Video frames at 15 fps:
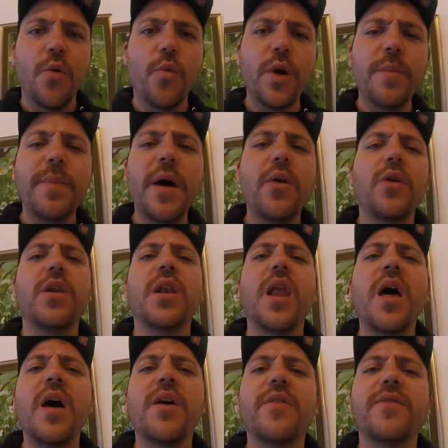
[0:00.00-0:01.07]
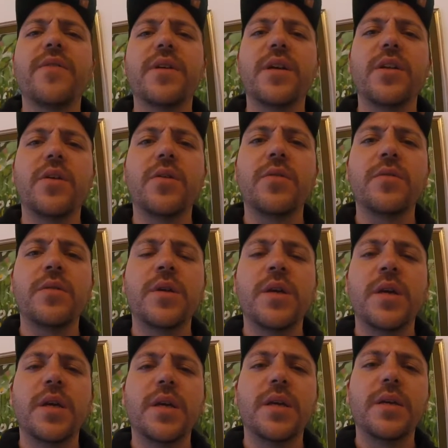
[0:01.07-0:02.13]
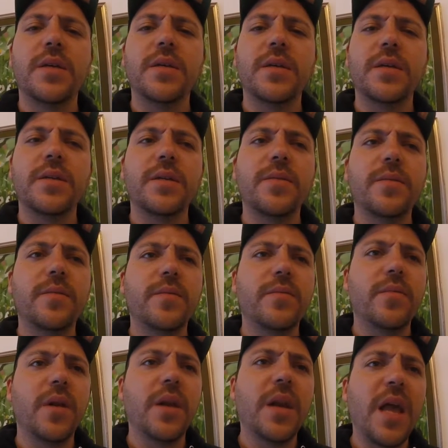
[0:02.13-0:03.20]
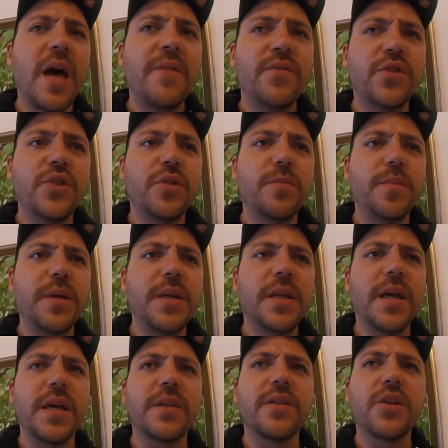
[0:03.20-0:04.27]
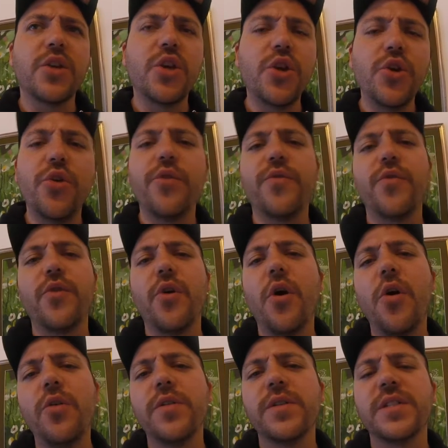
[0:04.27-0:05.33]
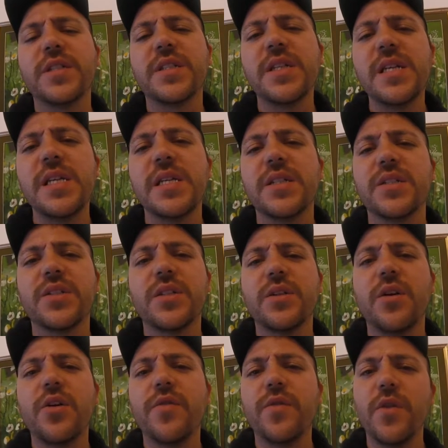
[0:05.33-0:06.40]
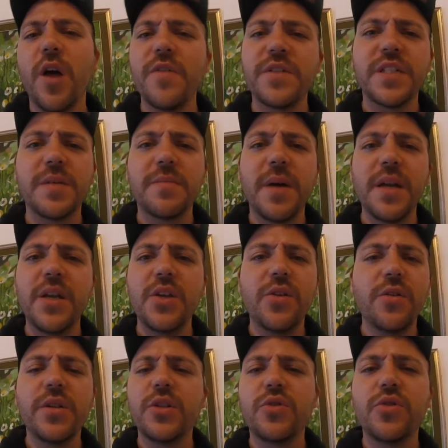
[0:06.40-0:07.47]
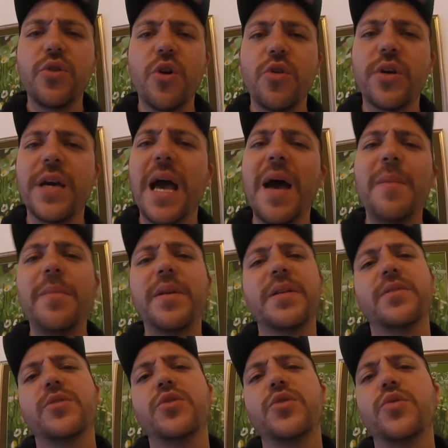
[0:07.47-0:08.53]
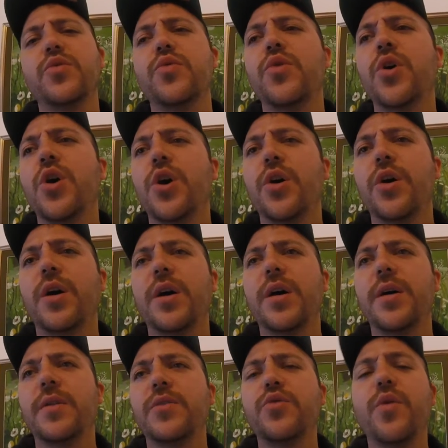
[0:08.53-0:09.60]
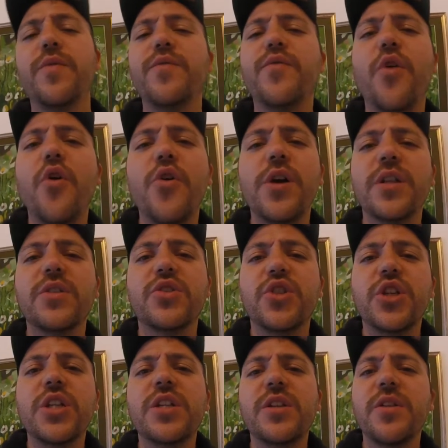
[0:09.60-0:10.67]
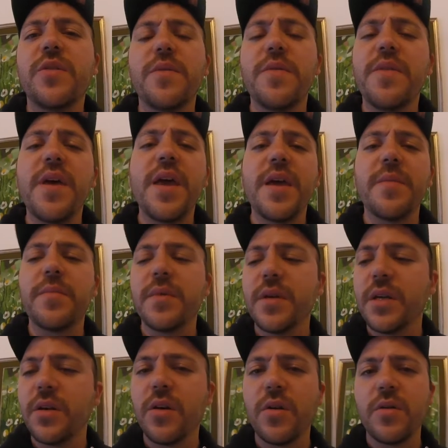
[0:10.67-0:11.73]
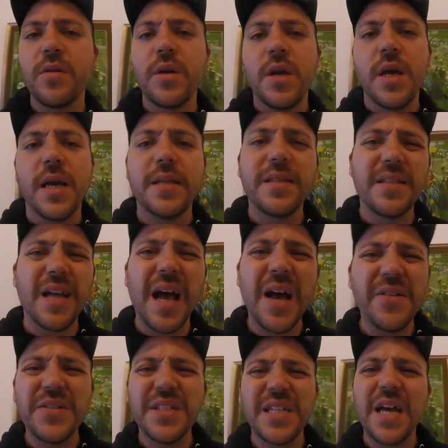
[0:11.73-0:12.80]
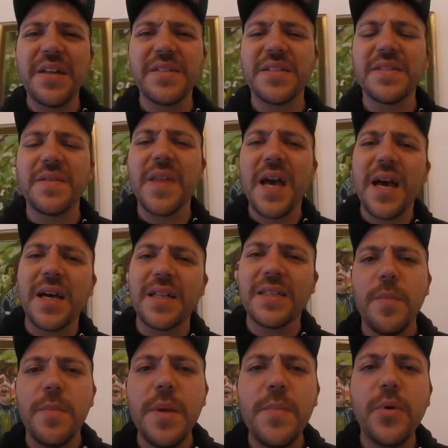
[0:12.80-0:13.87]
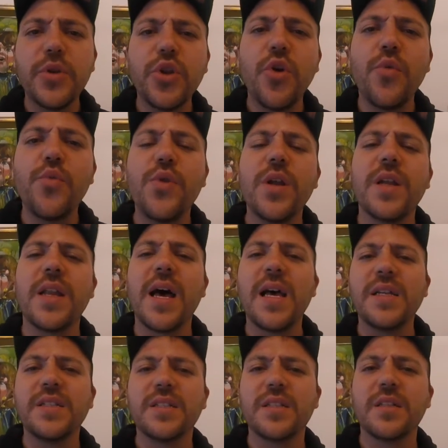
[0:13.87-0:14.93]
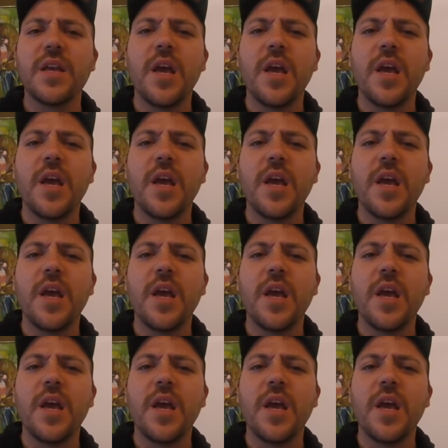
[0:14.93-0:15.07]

What about love, you know? Love should be like the cure for all these things, you know? If you love somebody, you don't need to go gambling to avoid cheating on them, you know? And that, how sad is that? People don't realize it.